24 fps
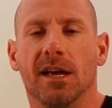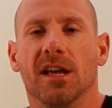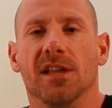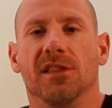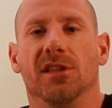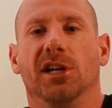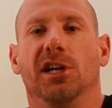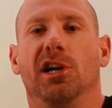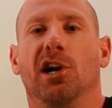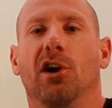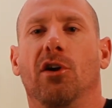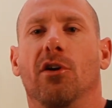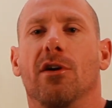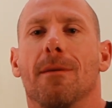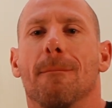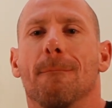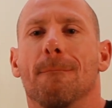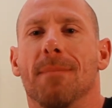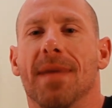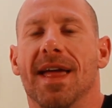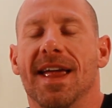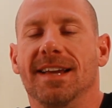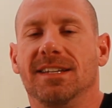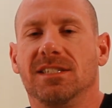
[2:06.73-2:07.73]
the current
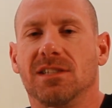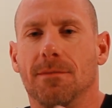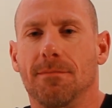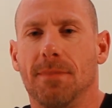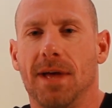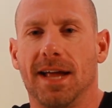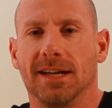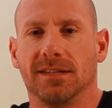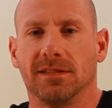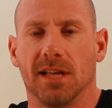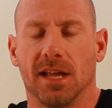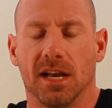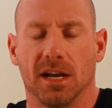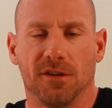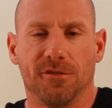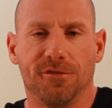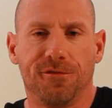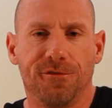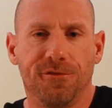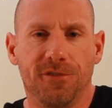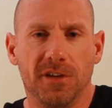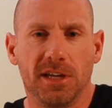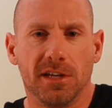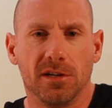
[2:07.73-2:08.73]
makes a magnetic
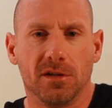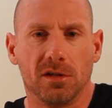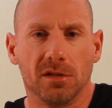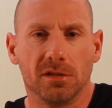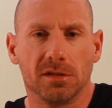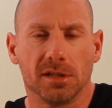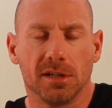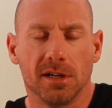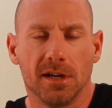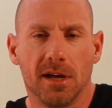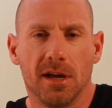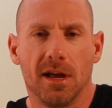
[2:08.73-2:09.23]
field,